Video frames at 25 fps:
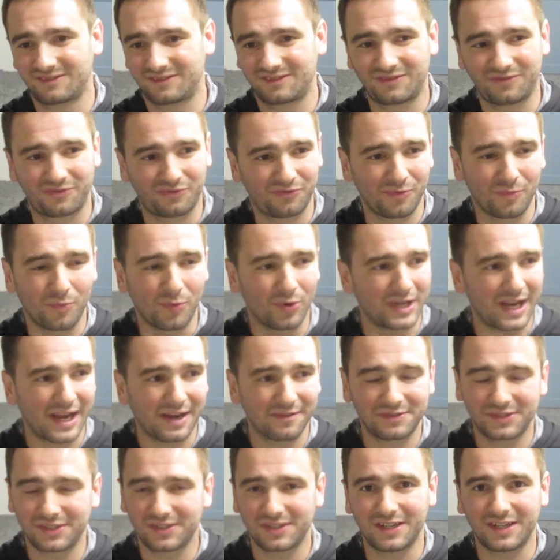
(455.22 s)
from what
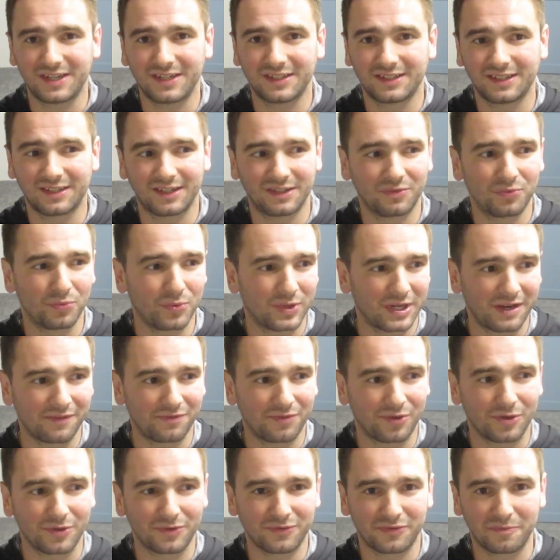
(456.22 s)
I've seen and what I've
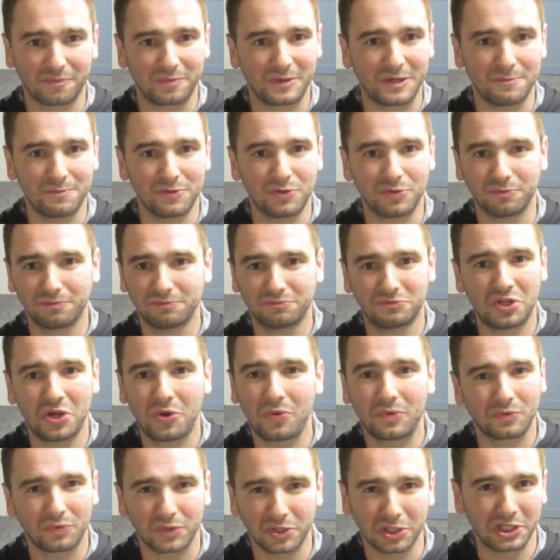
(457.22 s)
heard from people, no
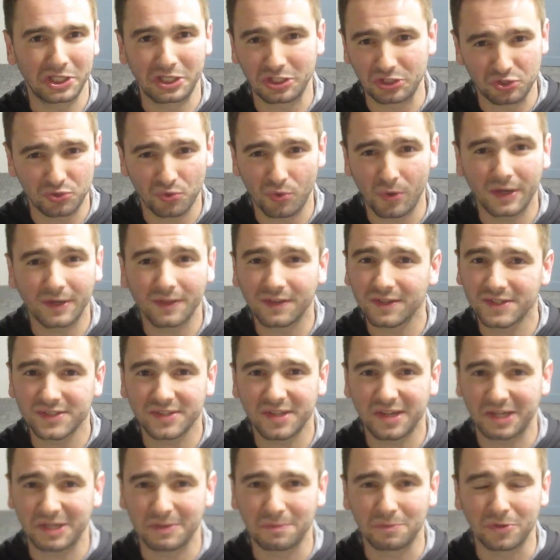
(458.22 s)
one really enjoyed the
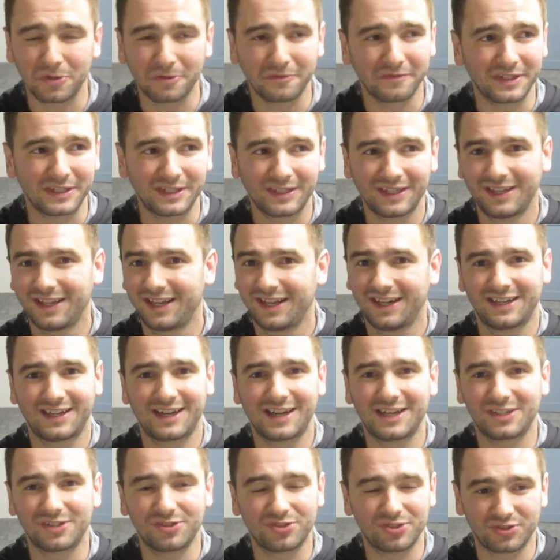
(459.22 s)
second movie. It
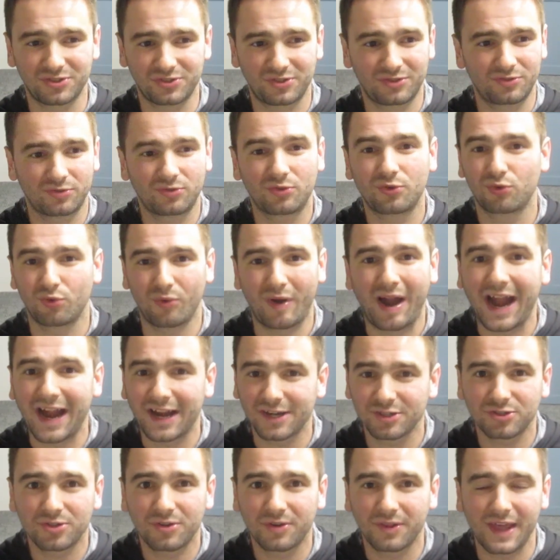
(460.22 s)
kind of just
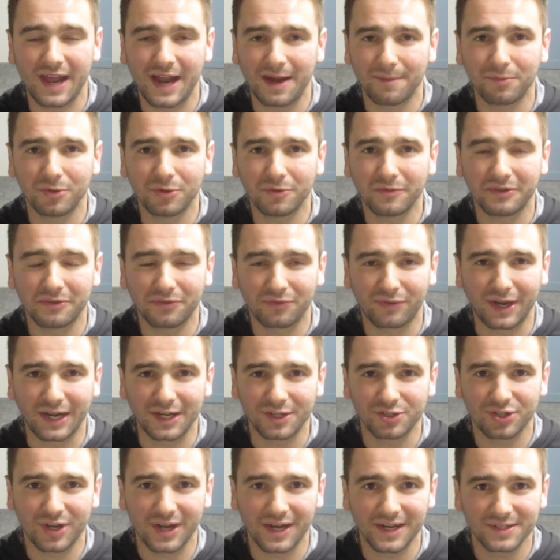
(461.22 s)
crashed that movie
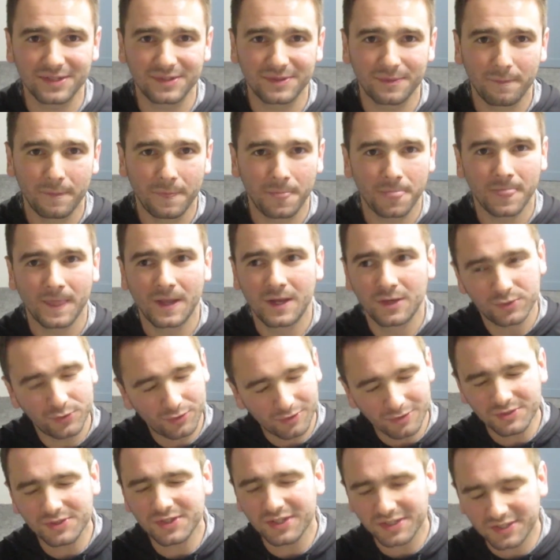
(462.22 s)
franchise. So
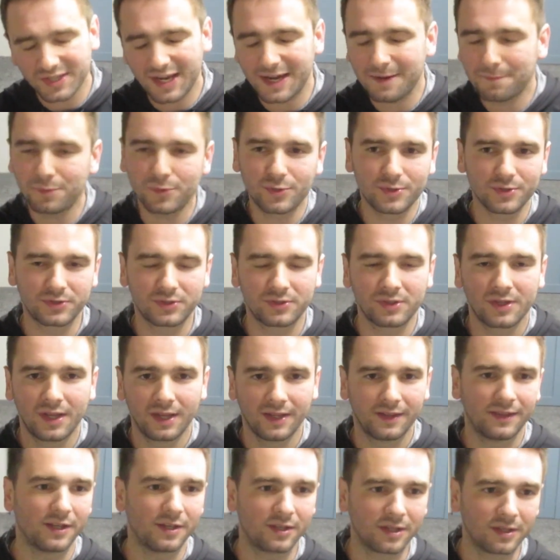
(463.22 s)
there's examples
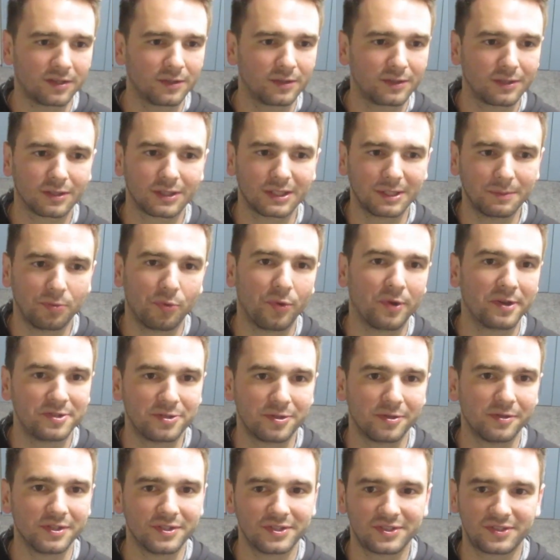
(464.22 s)
that you can clearly point
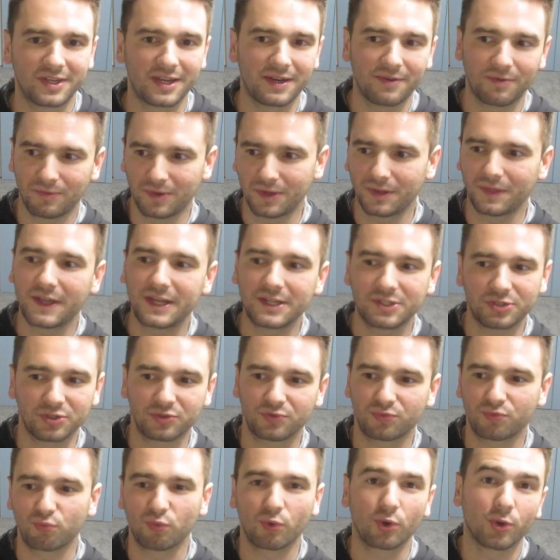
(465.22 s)
to say, well, they
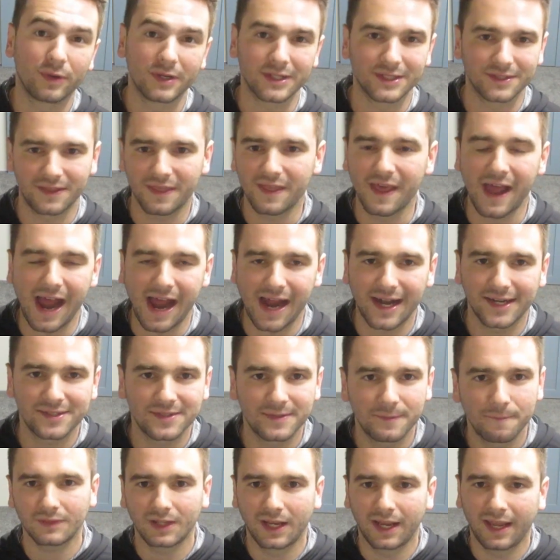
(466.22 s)
just ruined
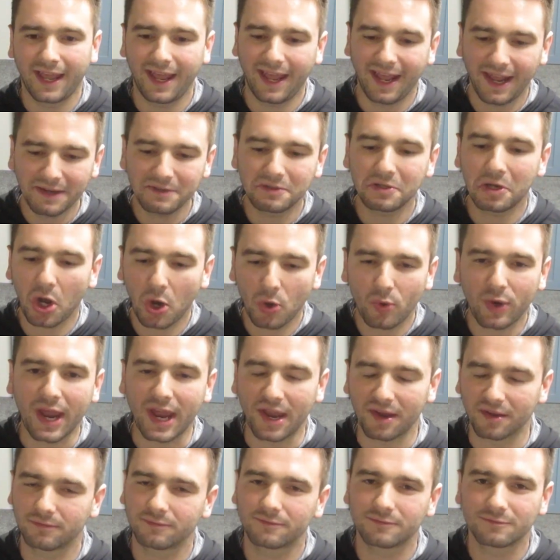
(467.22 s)
that. And
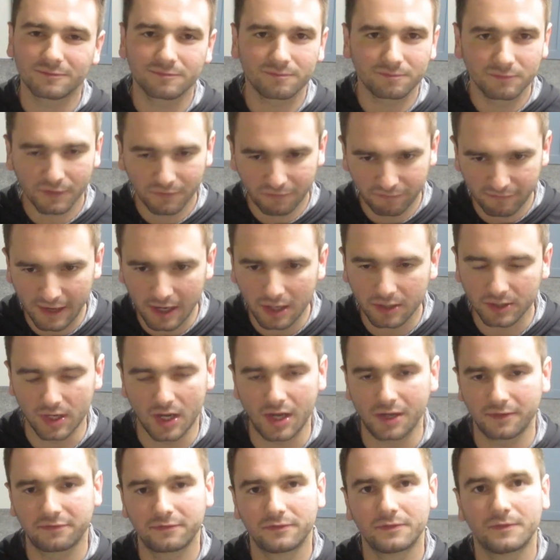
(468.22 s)
okay, fair
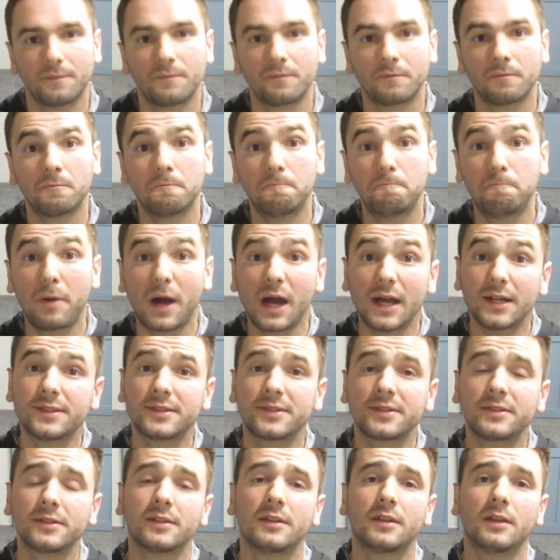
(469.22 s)
enough.
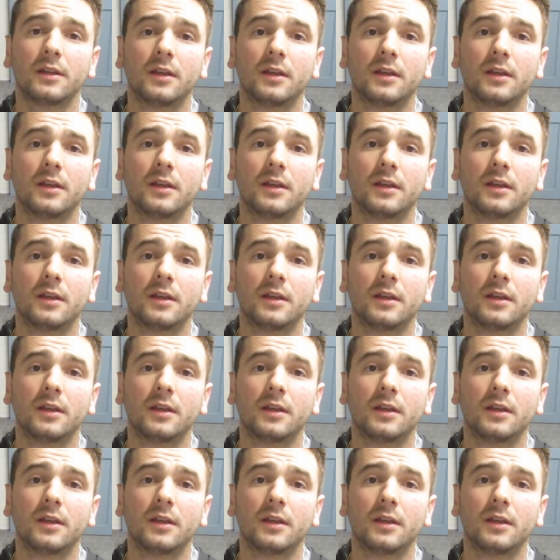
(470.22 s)
But